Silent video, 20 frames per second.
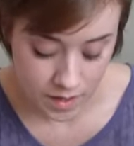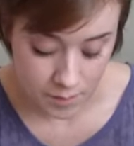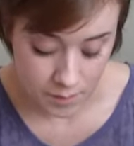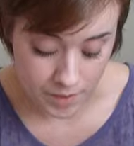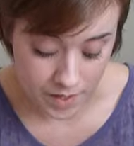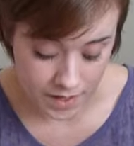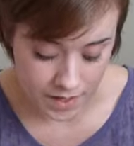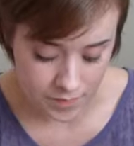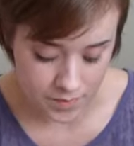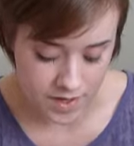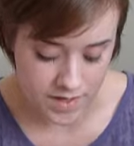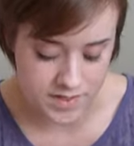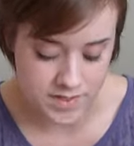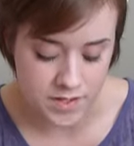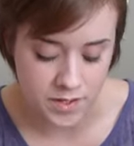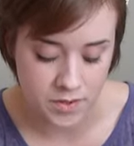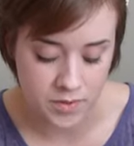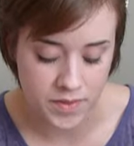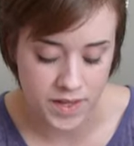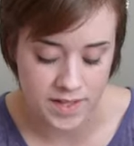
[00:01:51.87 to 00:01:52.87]
But anyway,
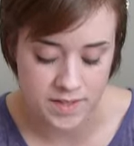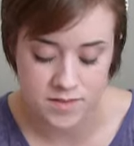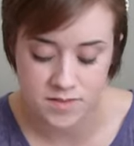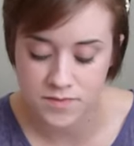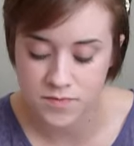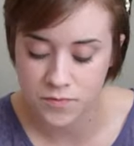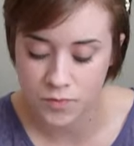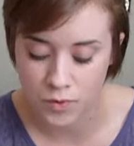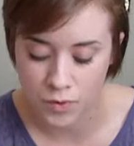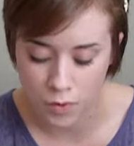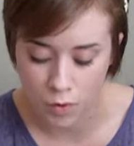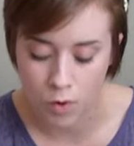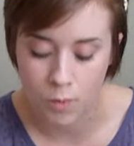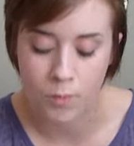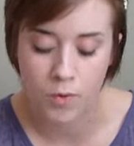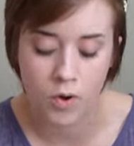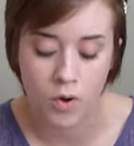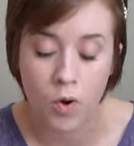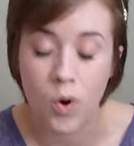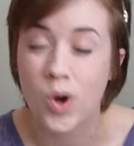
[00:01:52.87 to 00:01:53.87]
so that's for
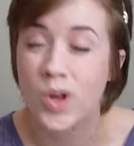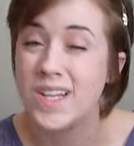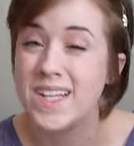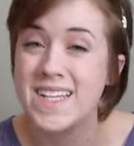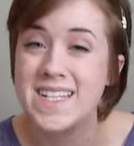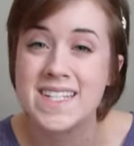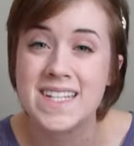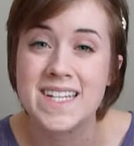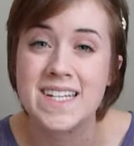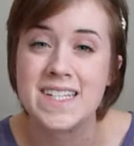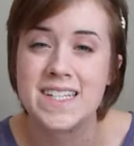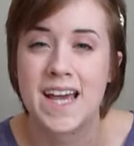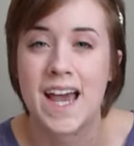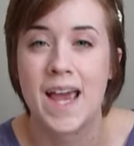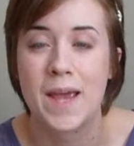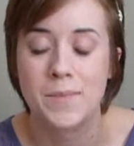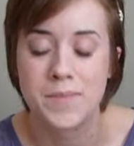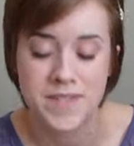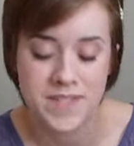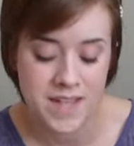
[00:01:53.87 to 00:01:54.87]
normal oily skin
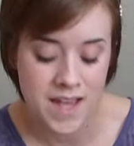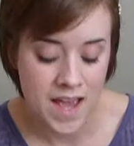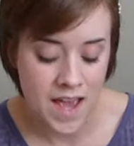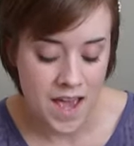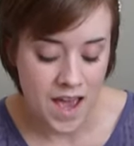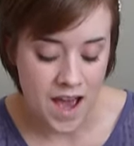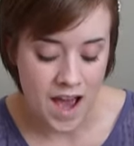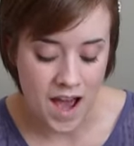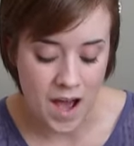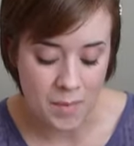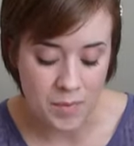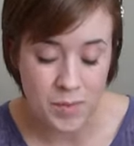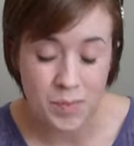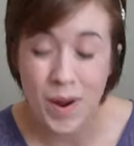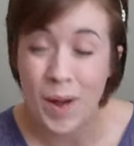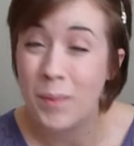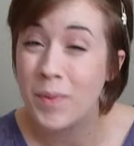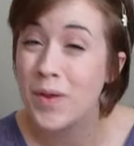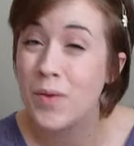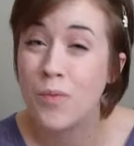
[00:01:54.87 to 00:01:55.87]
types. You
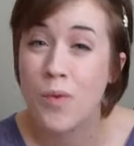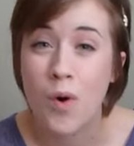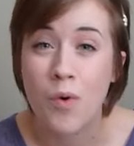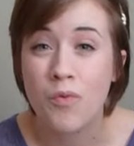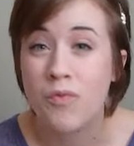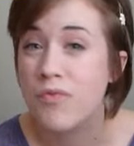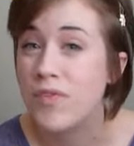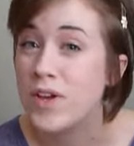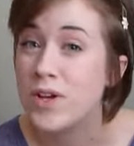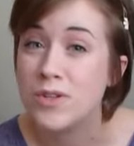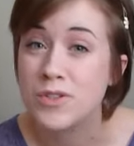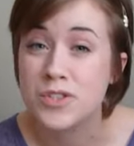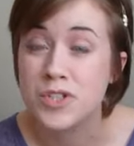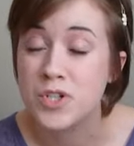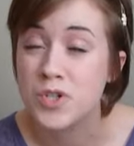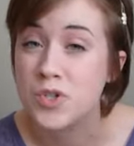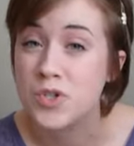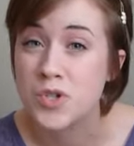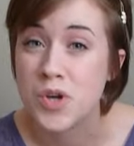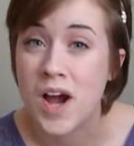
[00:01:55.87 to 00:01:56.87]
probably won't feel
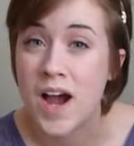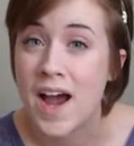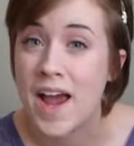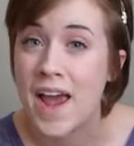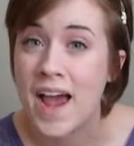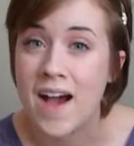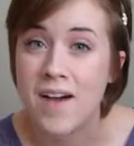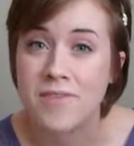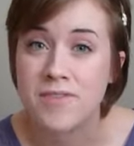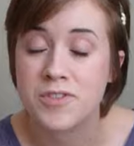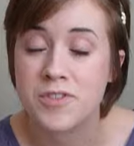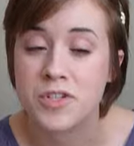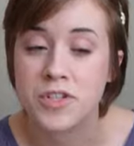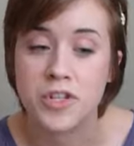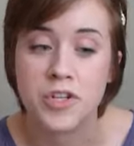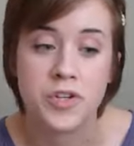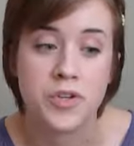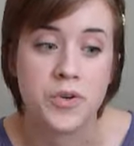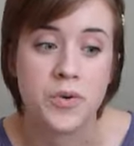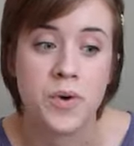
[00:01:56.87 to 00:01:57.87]
too dry after
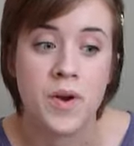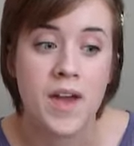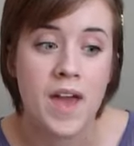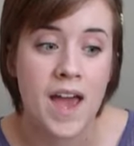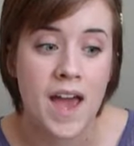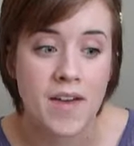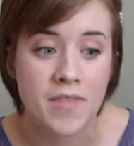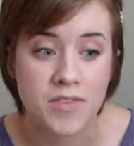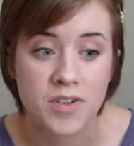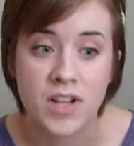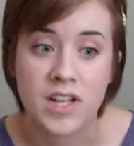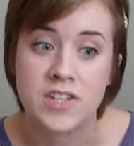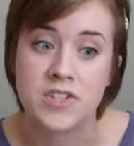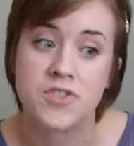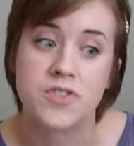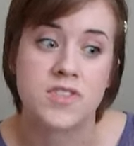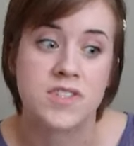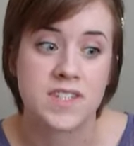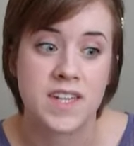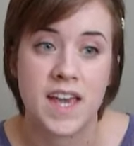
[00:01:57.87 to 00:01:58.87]
you have
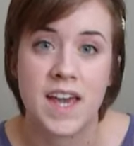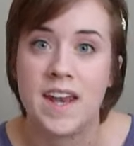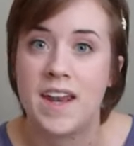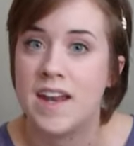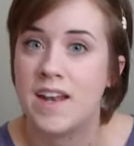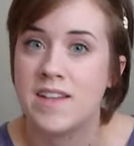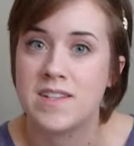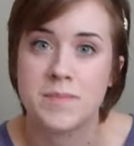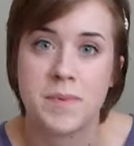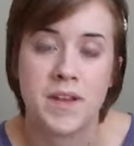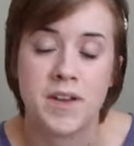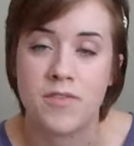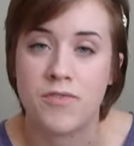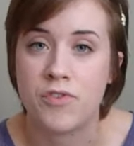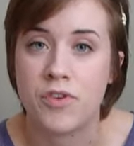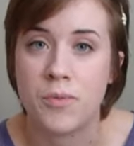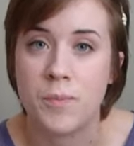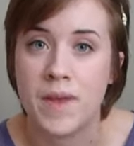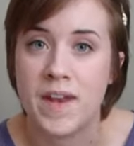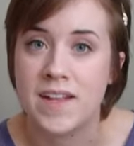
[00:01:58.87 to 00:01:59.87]
cleansed your skin and it's been a
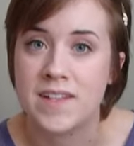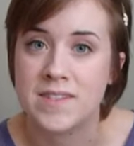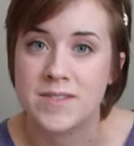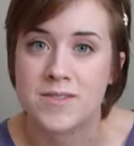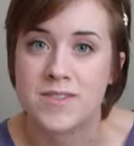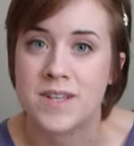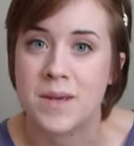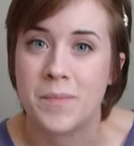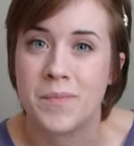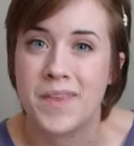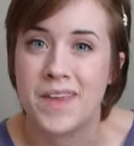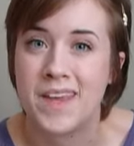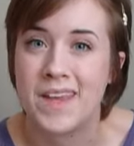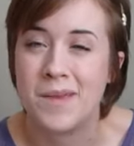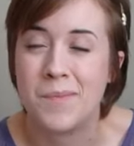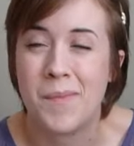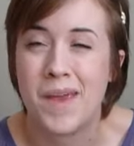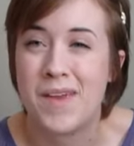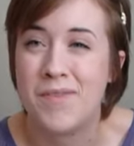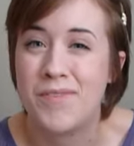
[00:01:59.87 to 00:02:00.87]
few minutes or
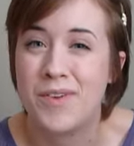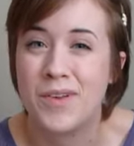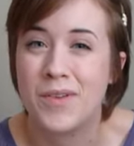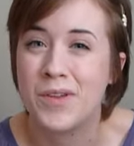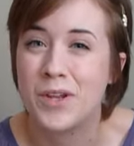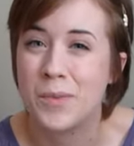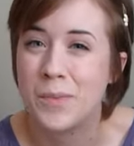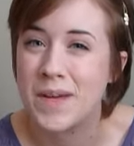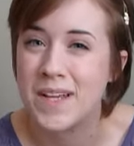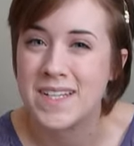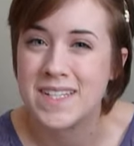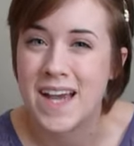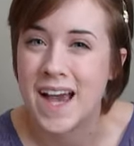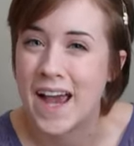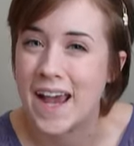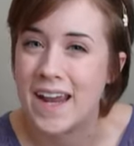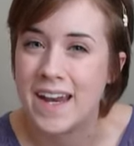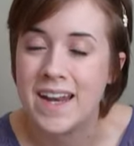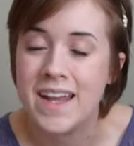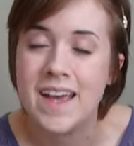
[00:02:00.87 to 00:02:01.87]
something. You may feel a little bit
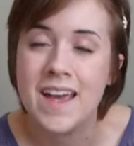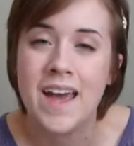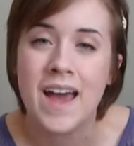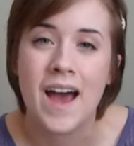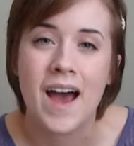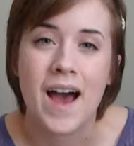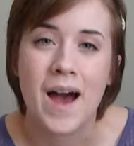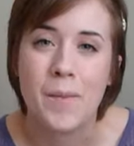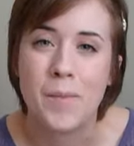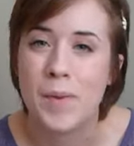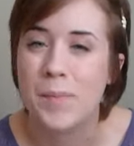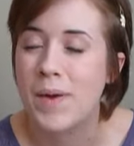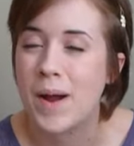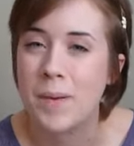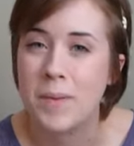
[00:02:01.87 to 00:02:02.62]
tight, but